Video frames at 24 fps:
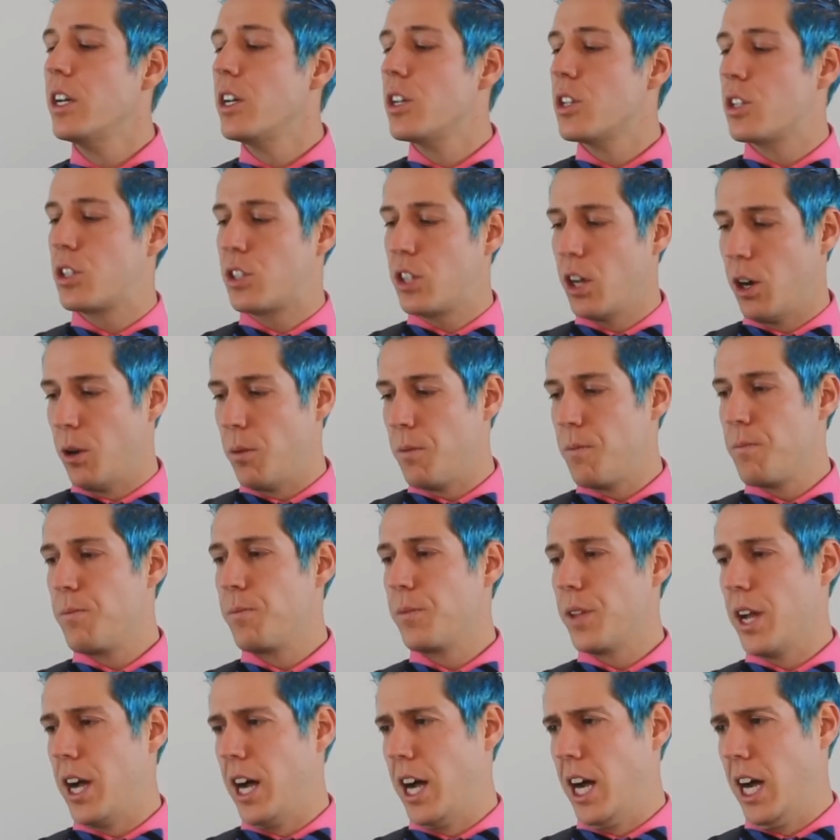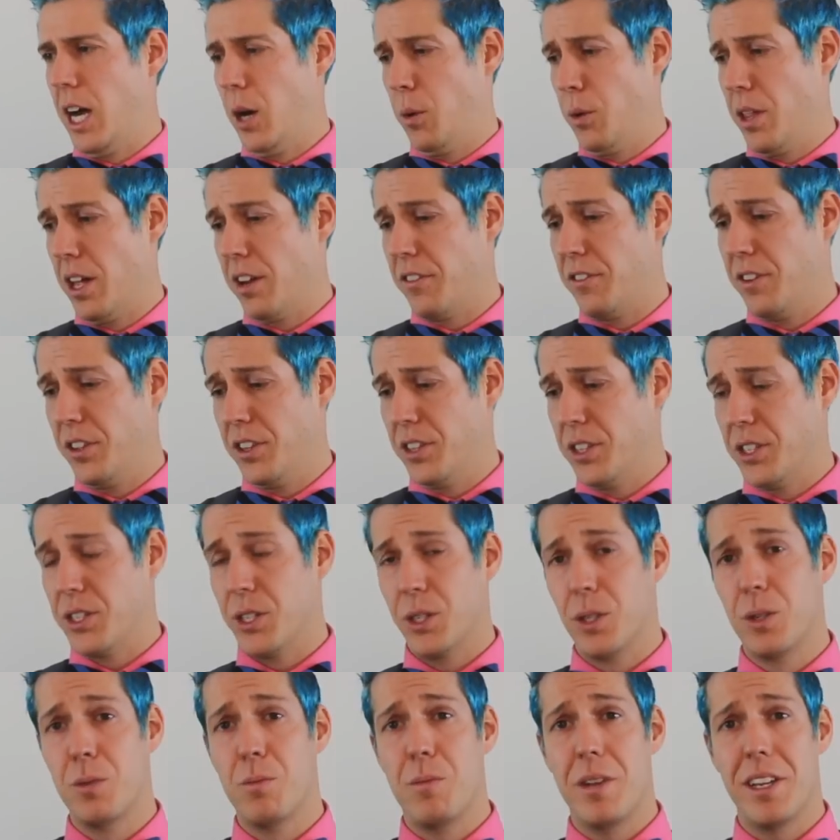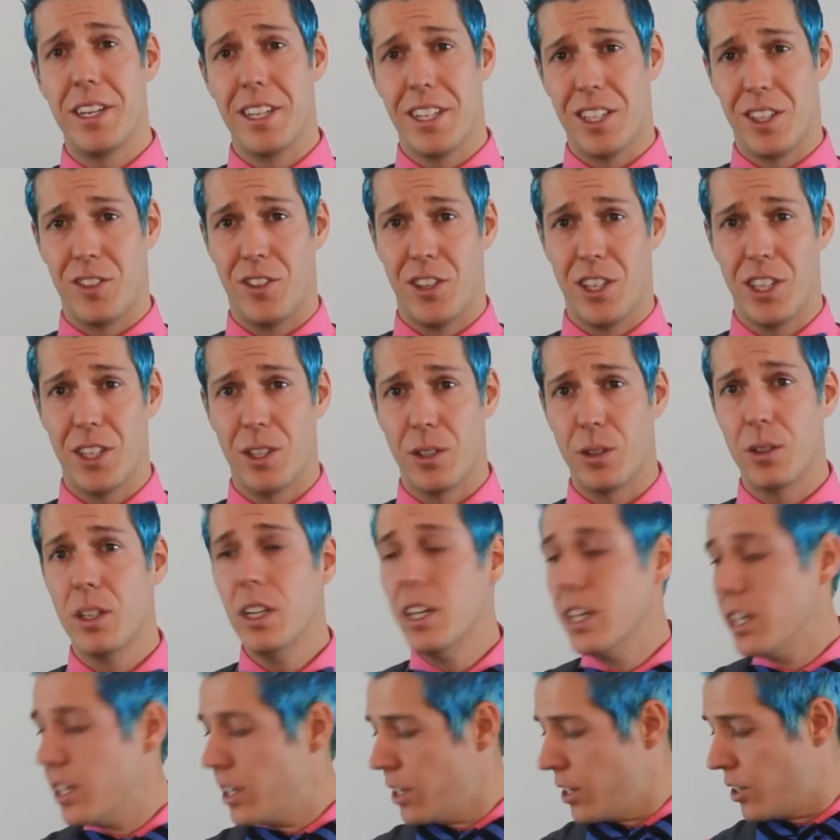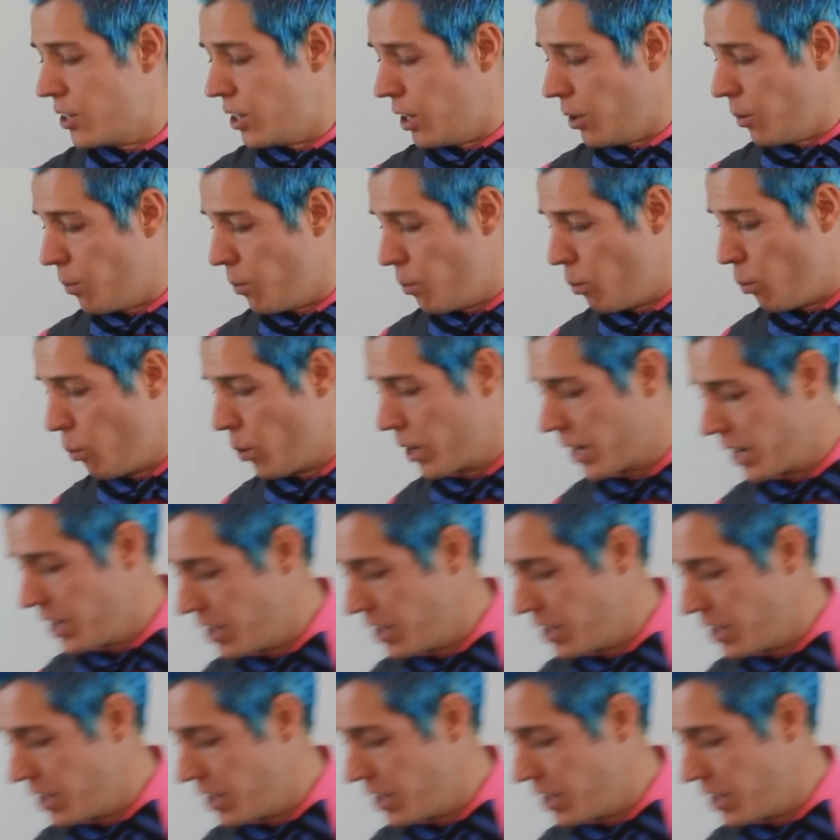So, without further ado, minions for you. So, we're